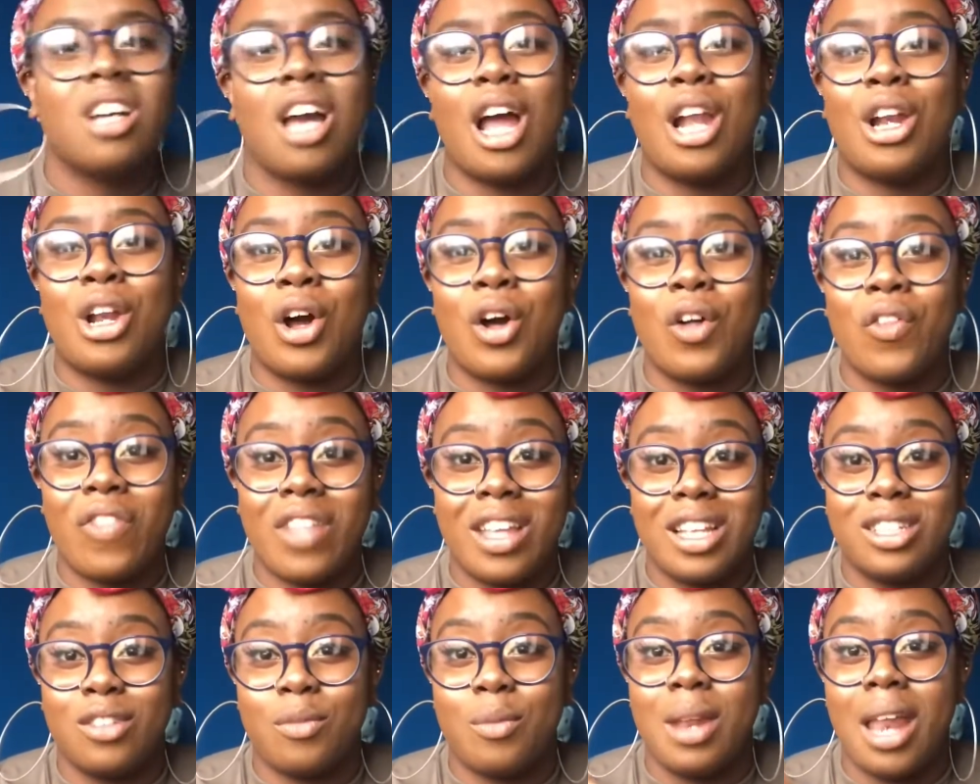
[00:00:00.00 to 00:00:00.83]
a lot of
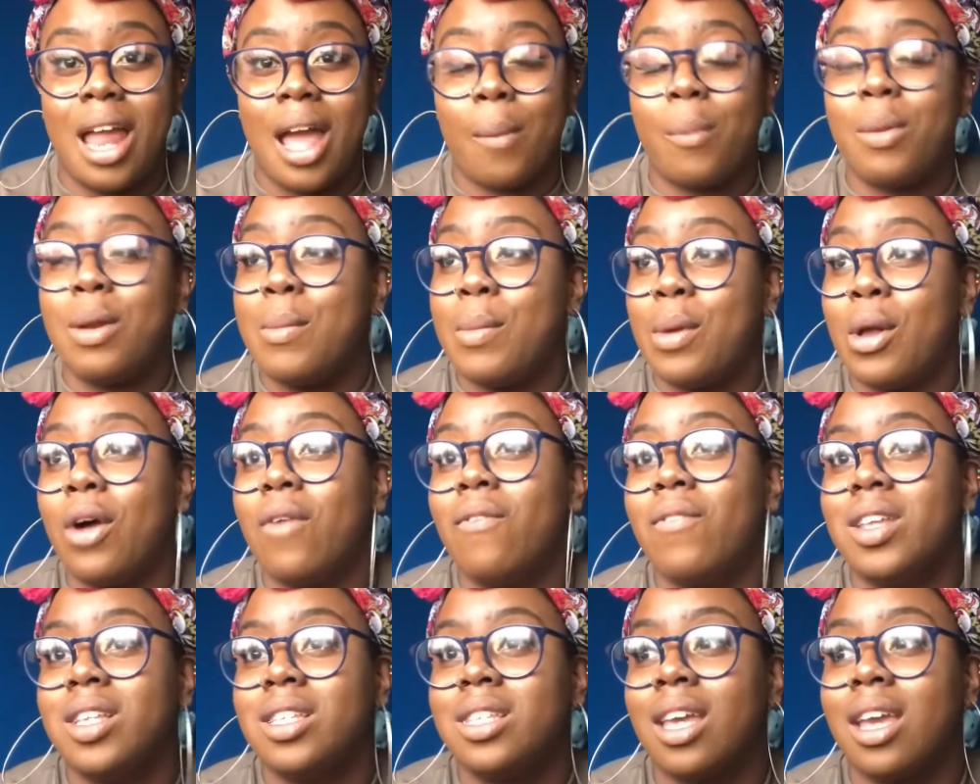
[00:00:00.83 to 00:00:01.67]
things have been happening
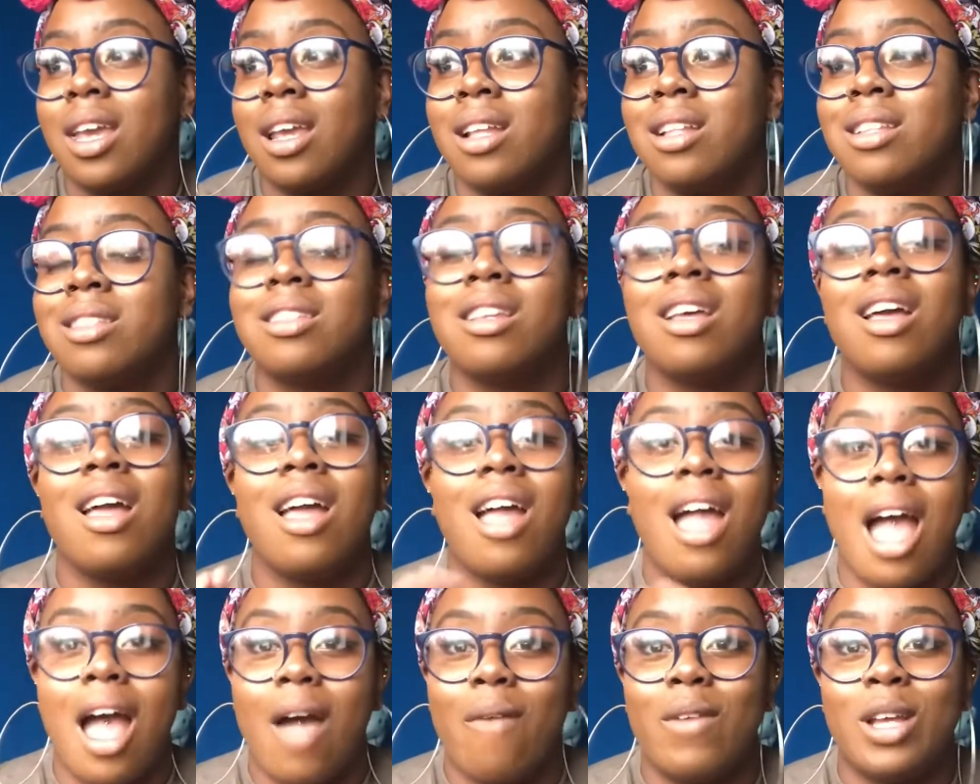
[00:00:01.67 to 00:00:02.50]
behind the scenes,
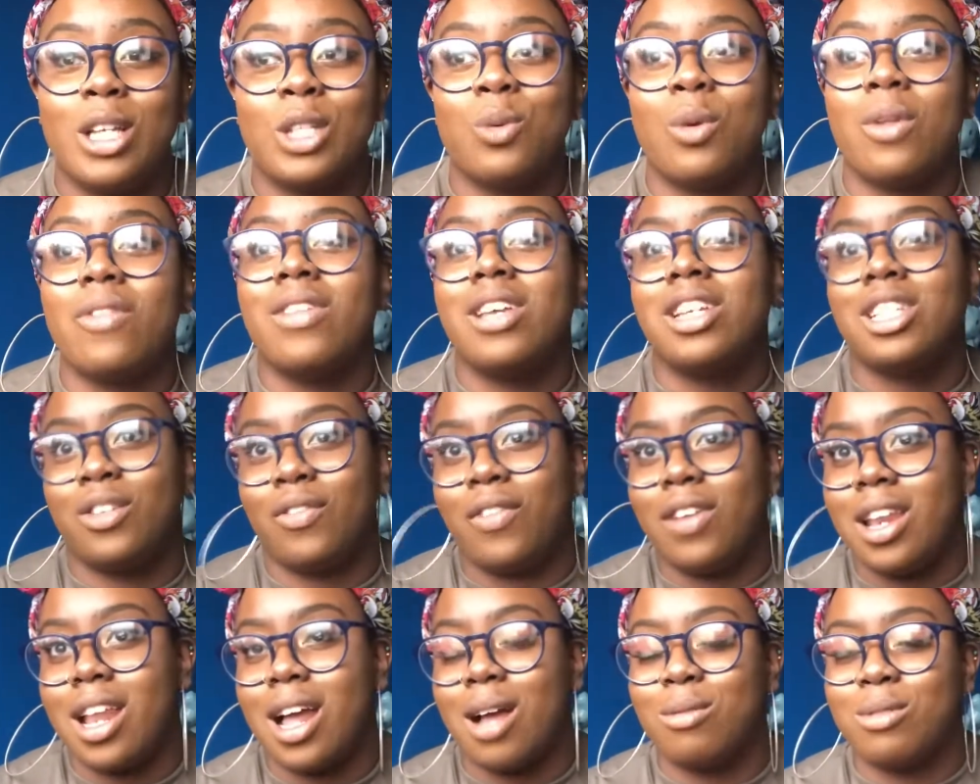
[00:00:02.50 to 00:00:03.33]
and that's what this
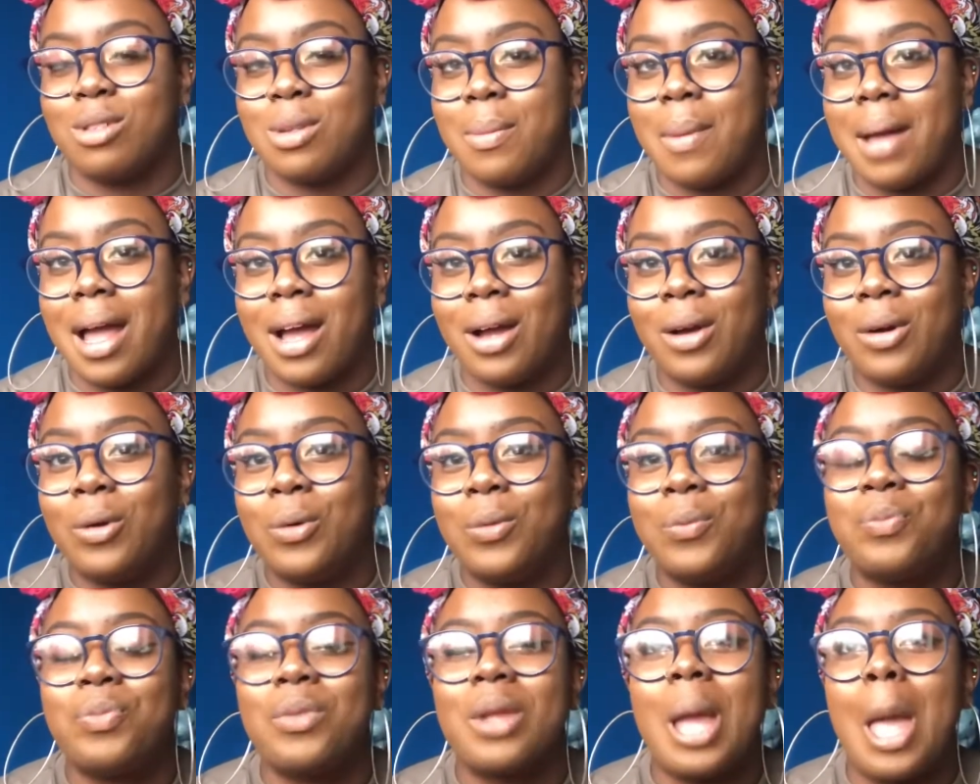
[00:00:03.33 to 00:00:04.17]
video is
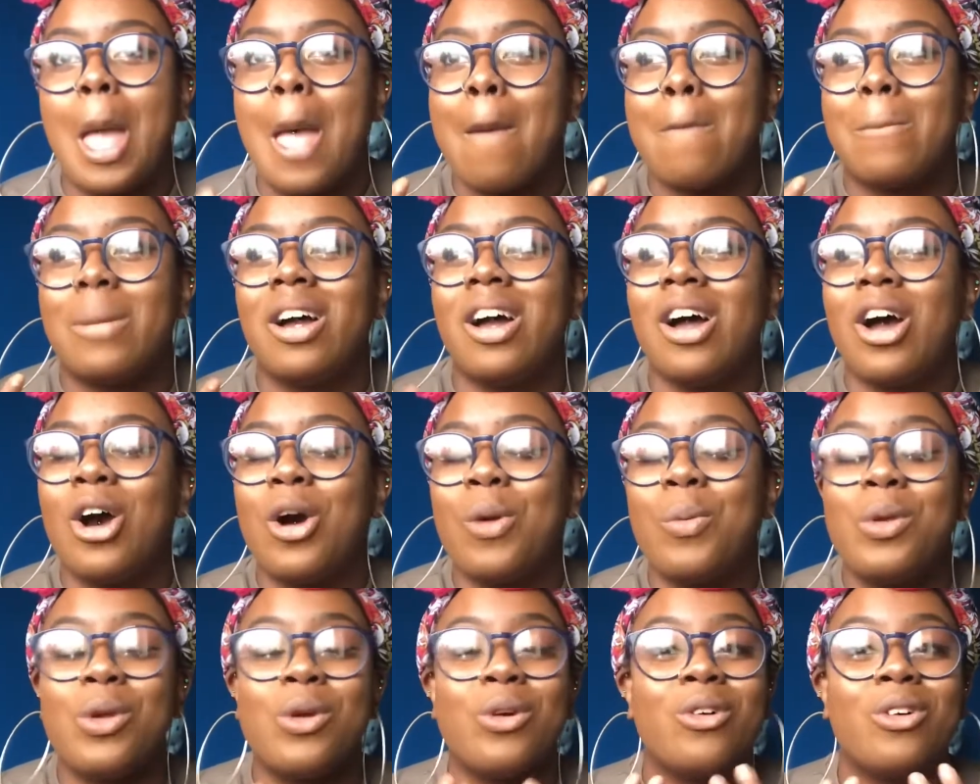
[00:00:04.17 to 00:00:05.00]
about. But I
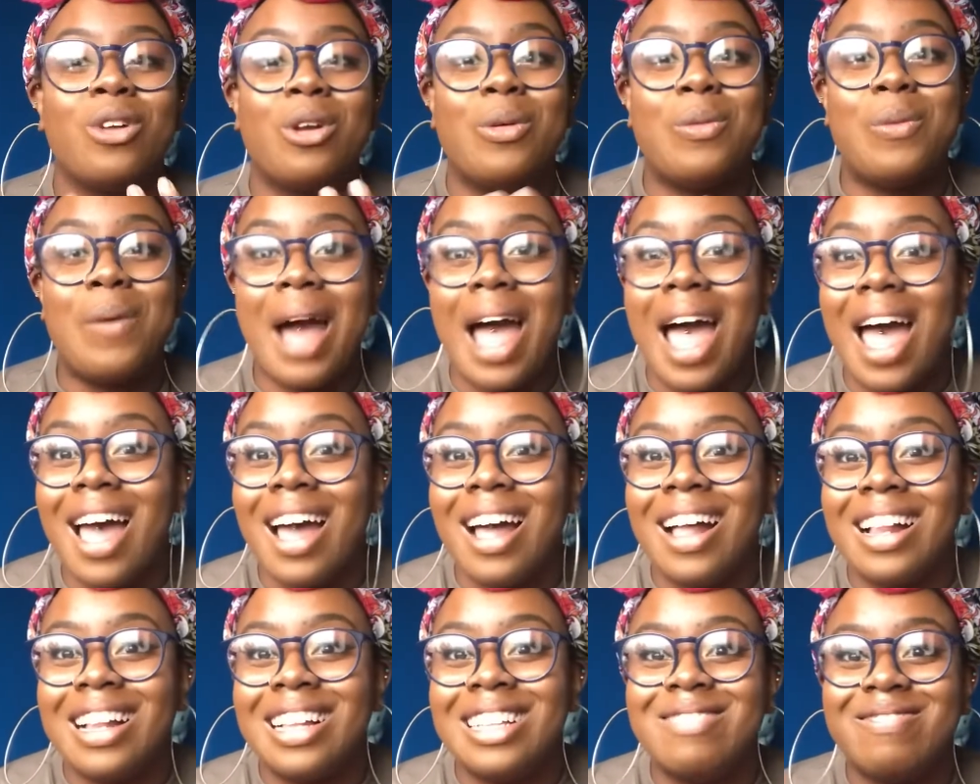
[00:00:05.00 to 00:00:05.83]
hope you all are
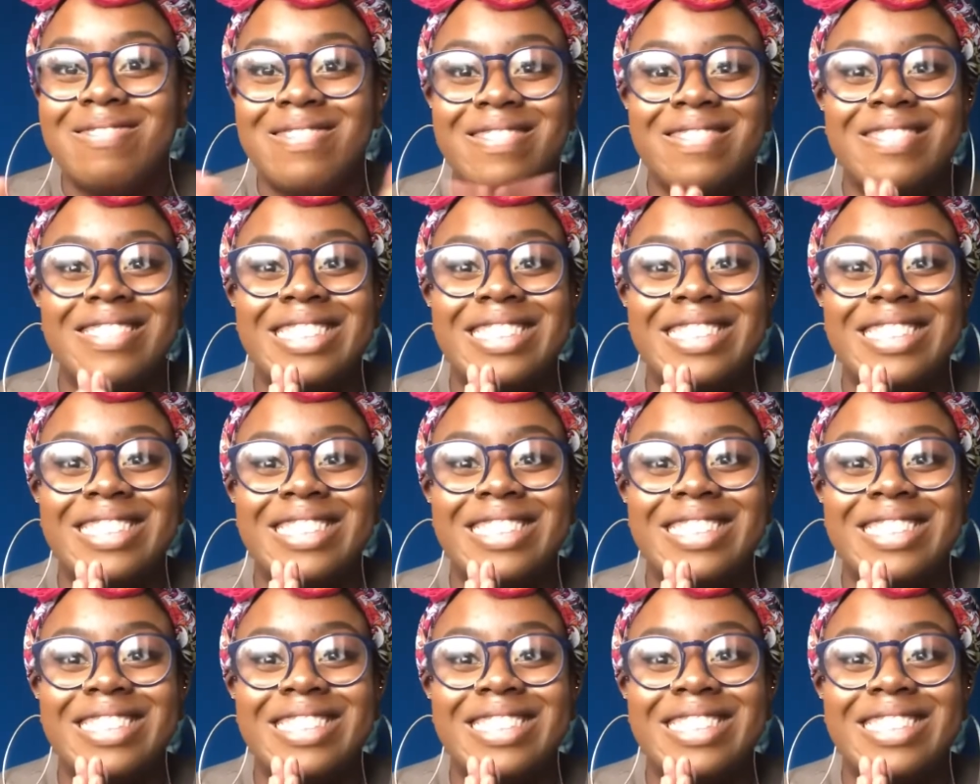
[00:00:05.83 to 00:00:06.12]
well.